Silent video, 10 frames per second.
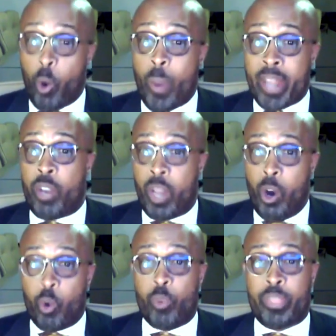We
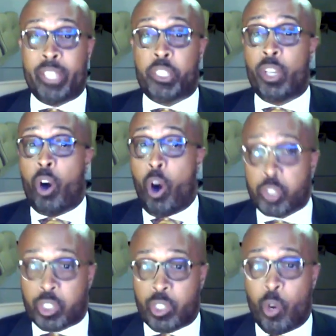already know that
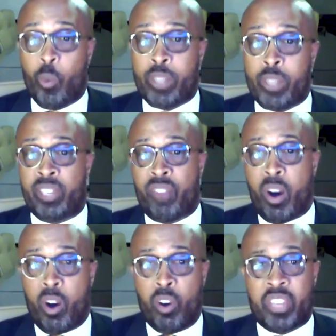she also
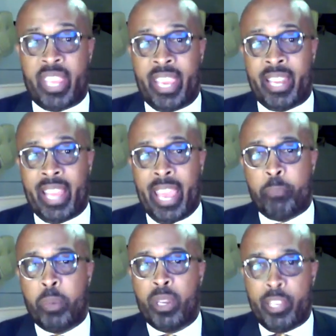was involved
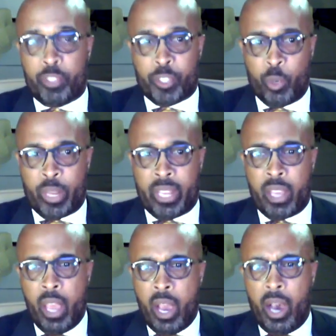in a police
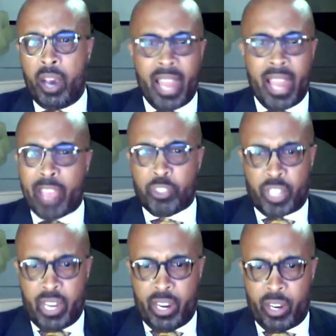shooting
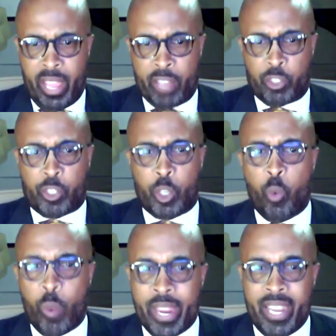last year.
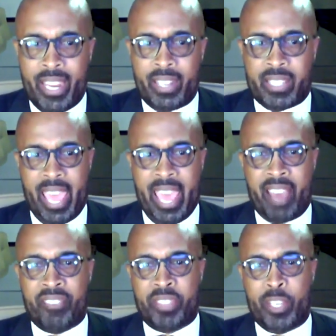And so we need
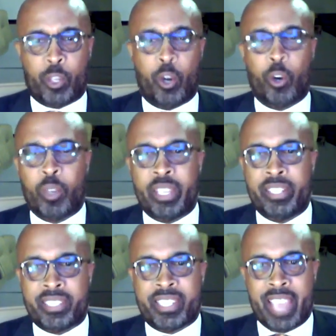to have these
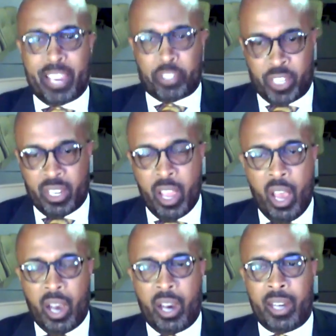early
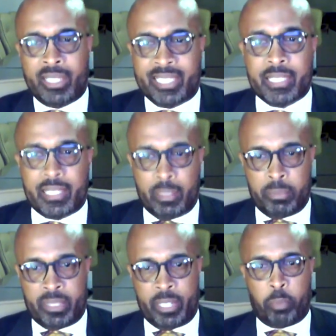detection
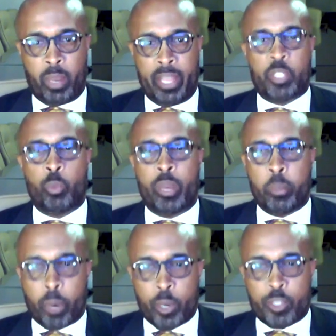systems in
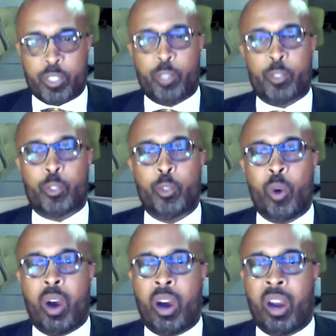place when
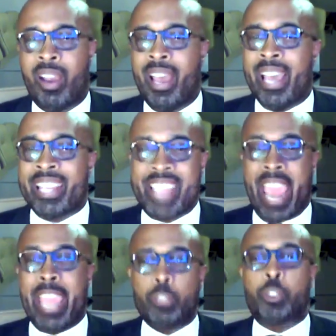persons who are
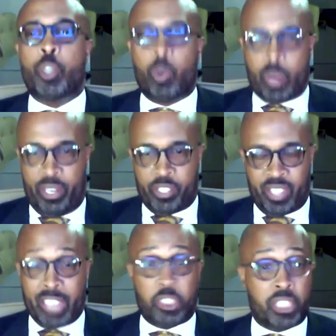
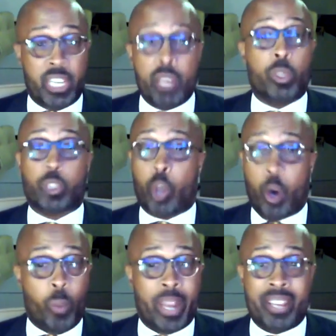dangerous, and she
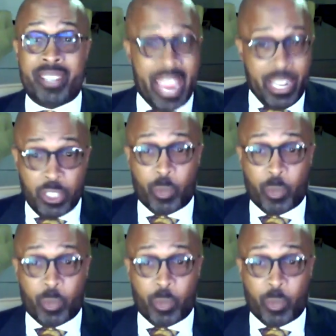was already